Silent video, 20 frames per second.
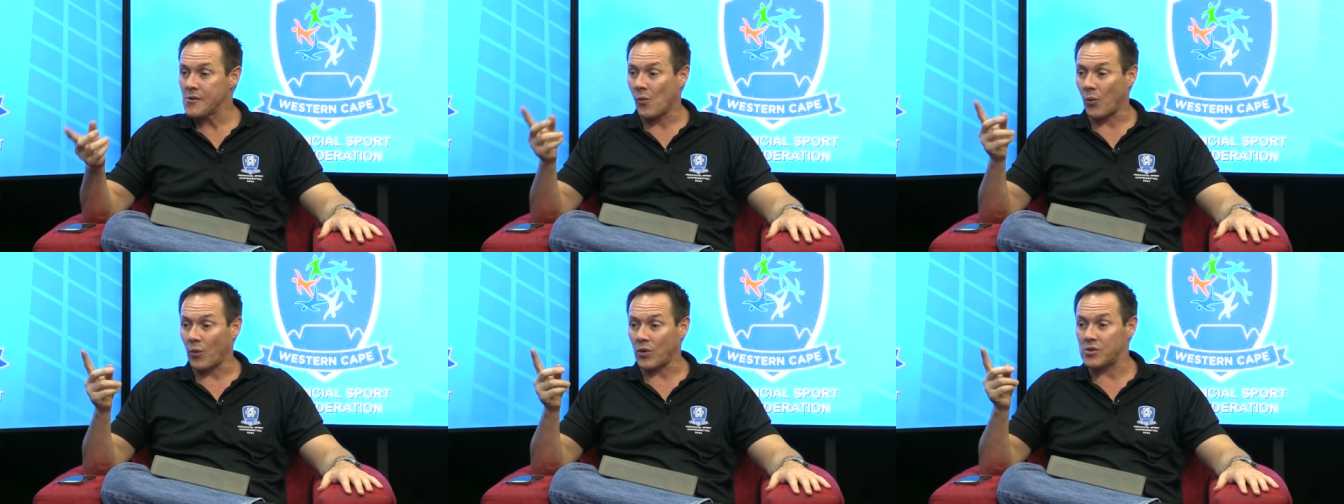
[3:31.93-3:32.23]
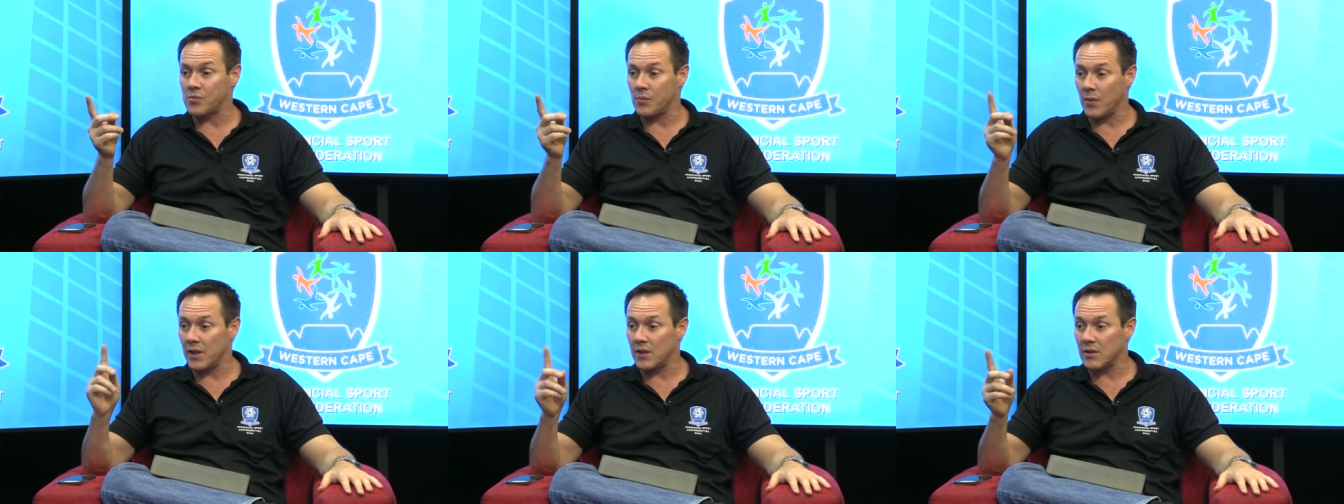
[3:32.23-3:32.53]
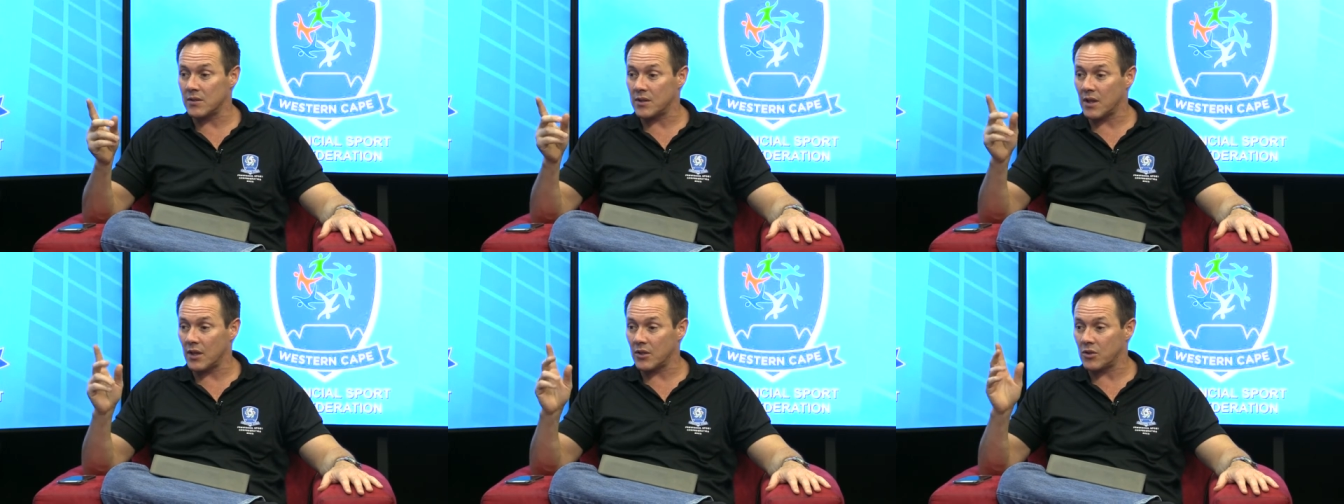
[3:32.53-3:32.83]
which
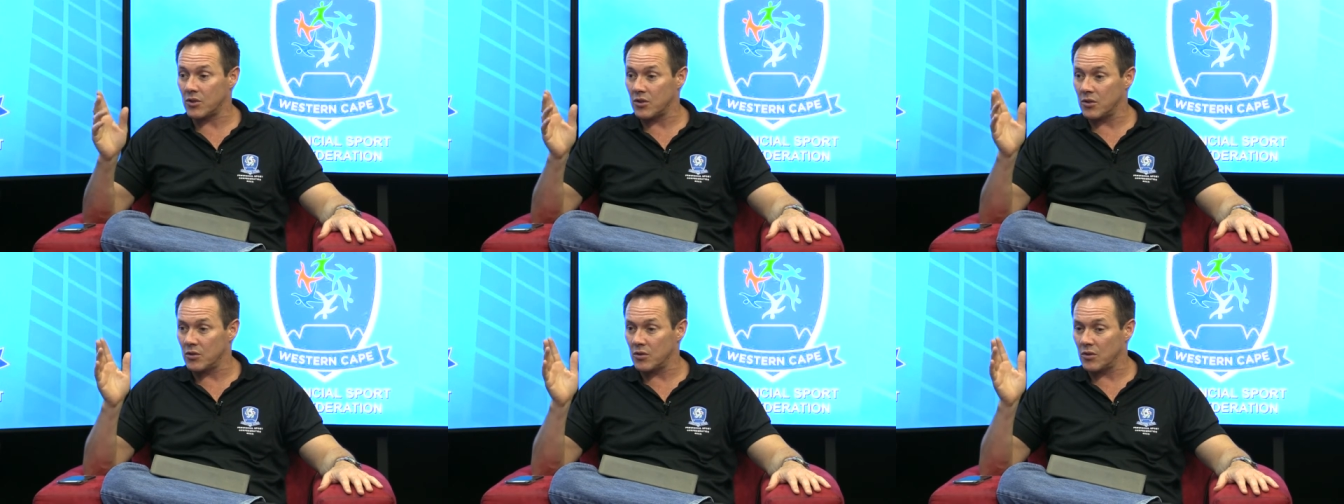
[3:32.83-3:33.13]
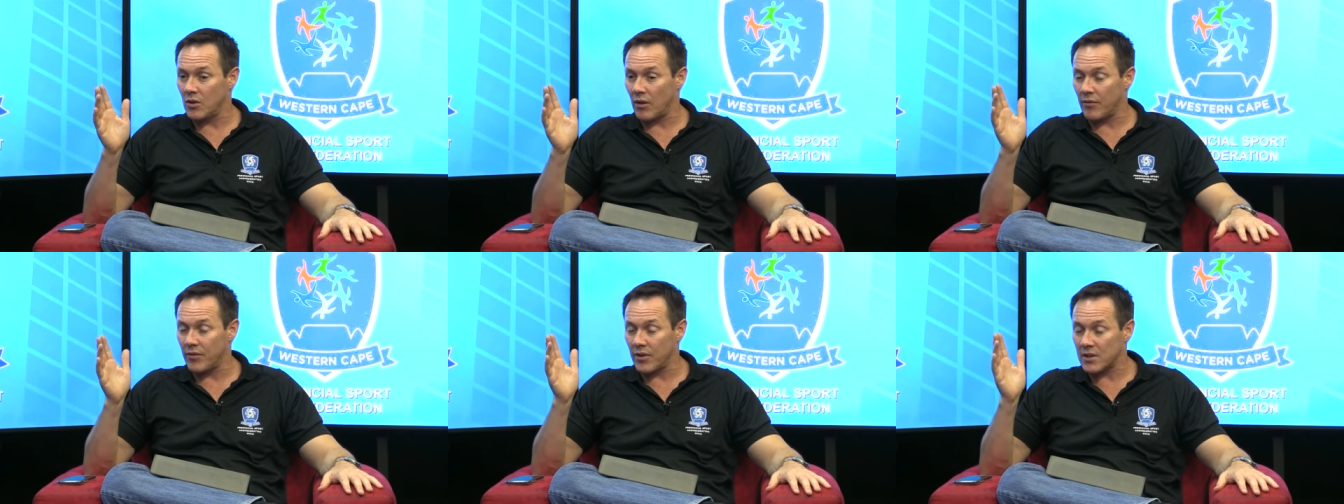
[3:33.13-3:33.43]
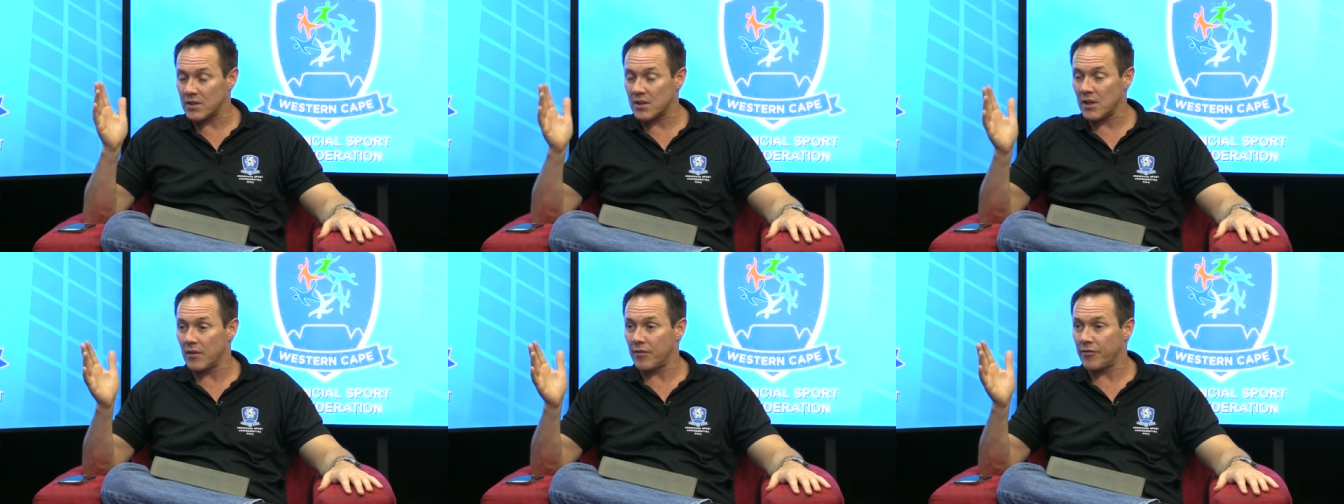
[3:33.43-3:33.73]
means that you
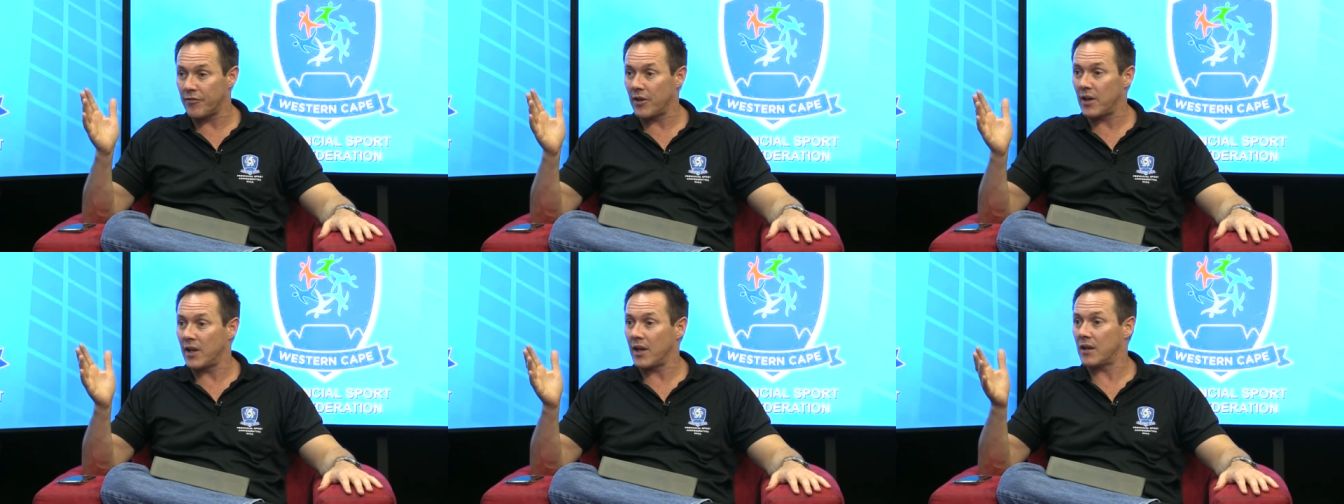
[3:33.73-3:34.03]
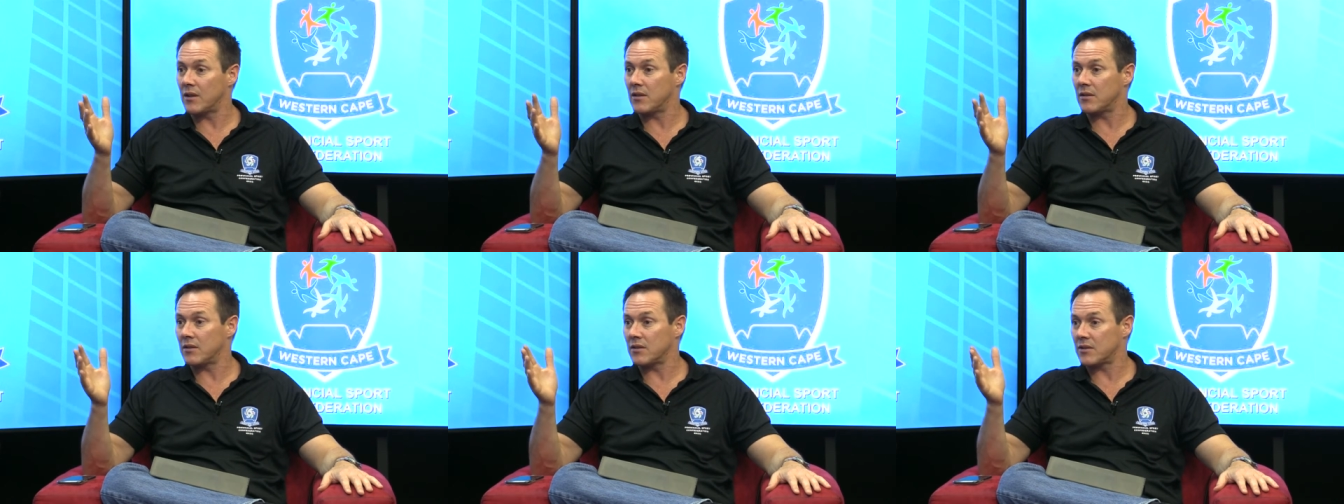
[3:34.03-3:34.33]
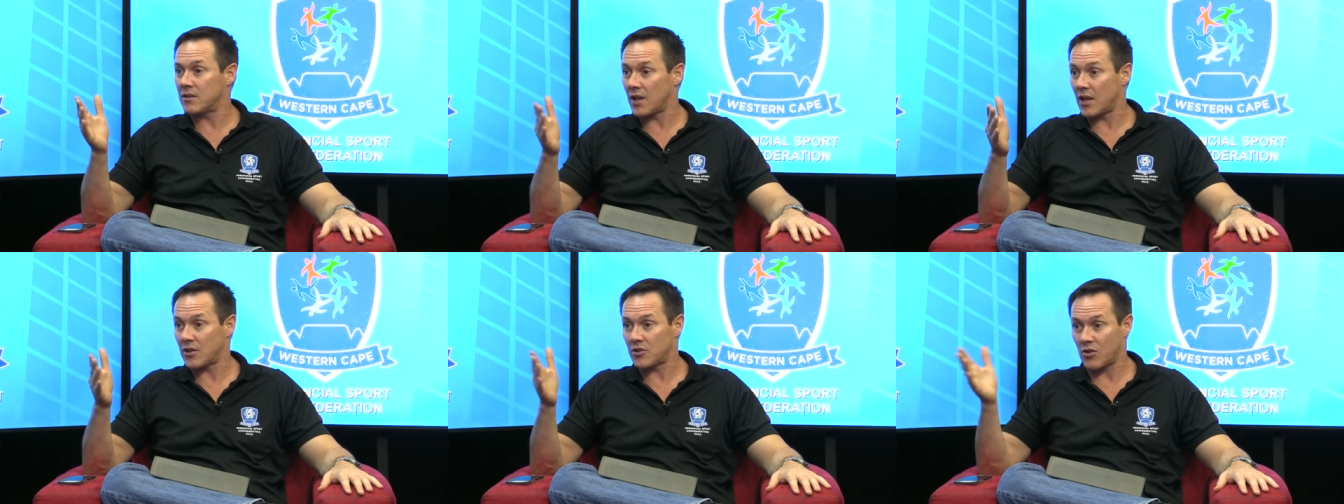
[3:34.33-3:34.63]
obviously affiliated to the
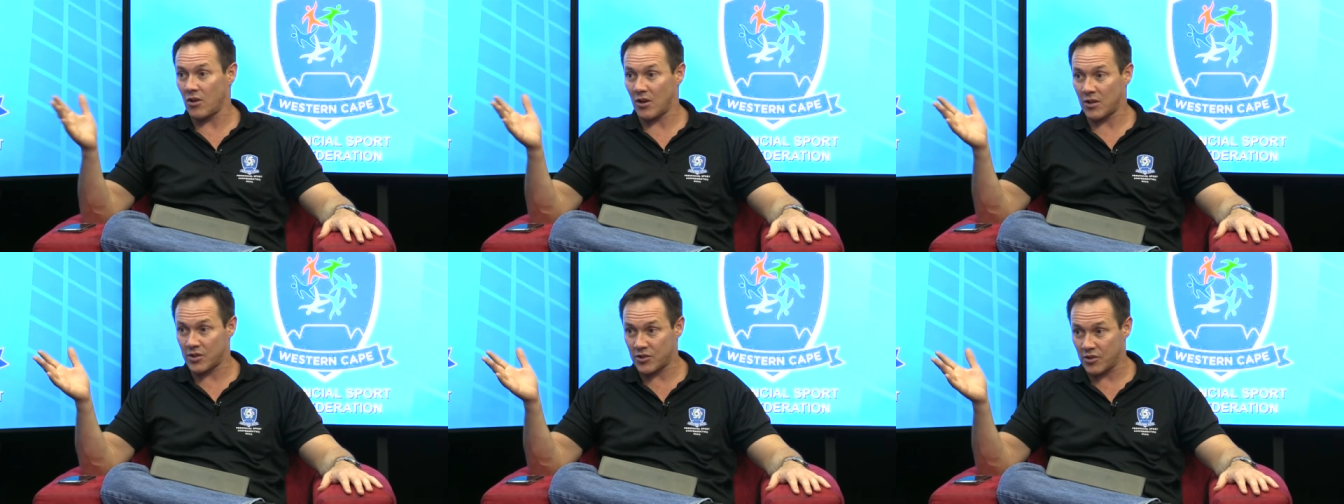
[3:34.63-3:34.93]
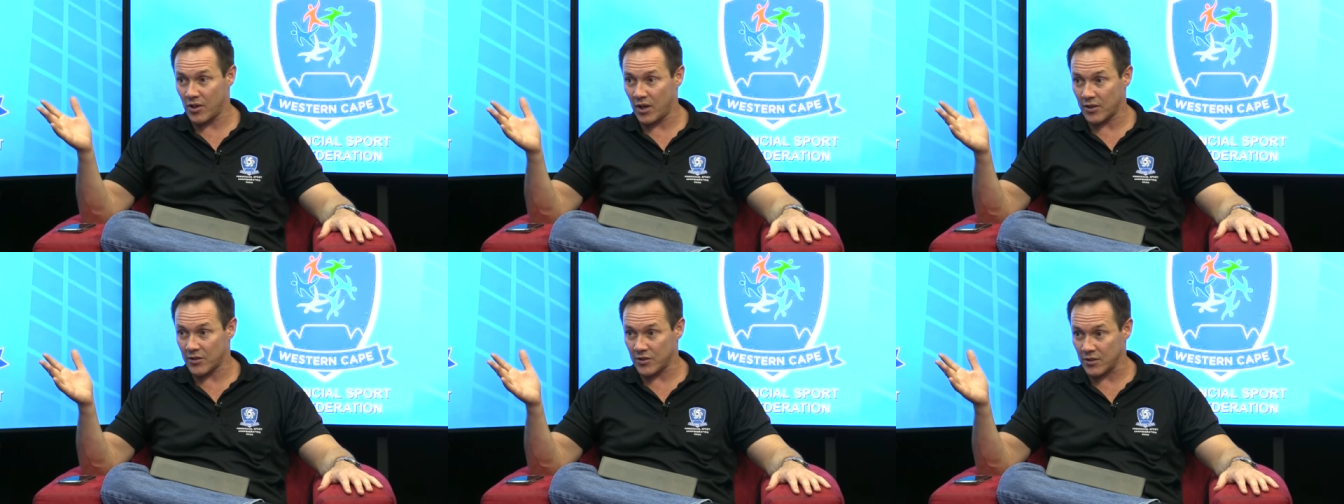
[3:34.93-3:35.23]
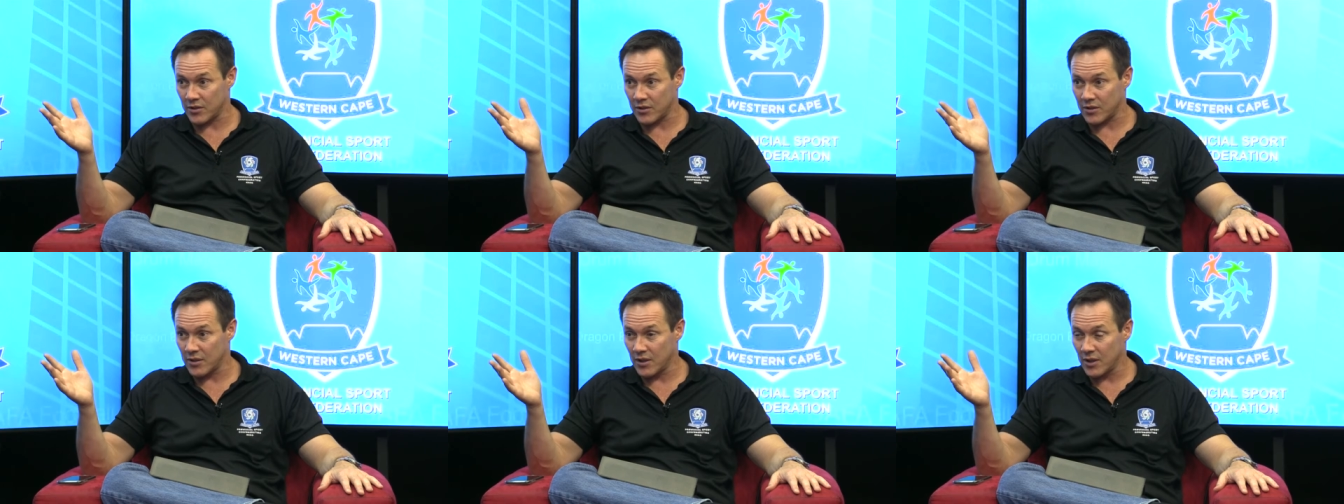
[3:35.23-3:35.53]
SASCOC
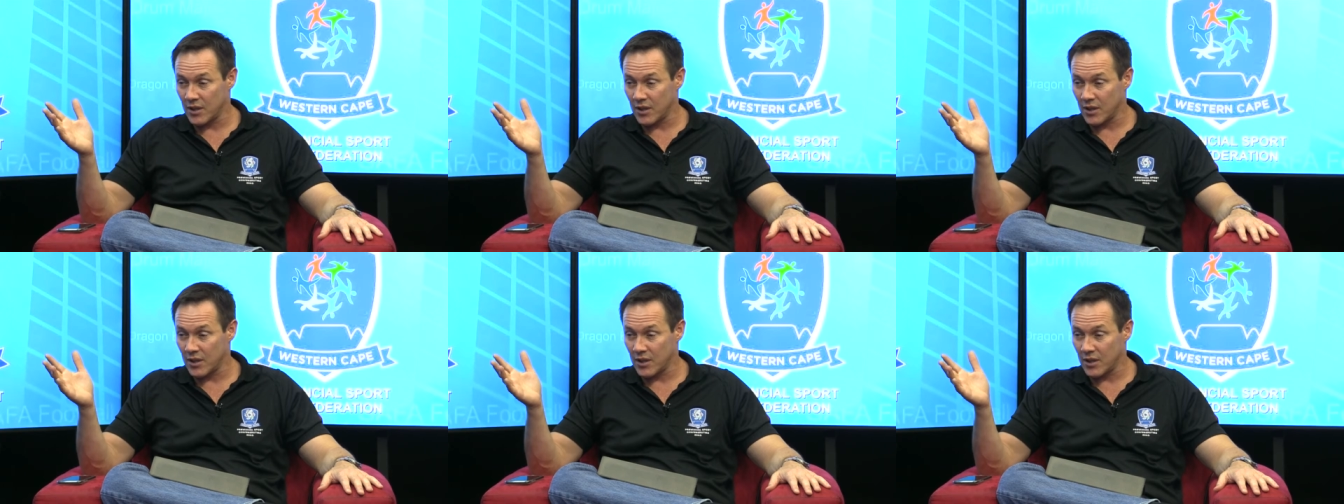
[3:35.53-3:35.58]
structures.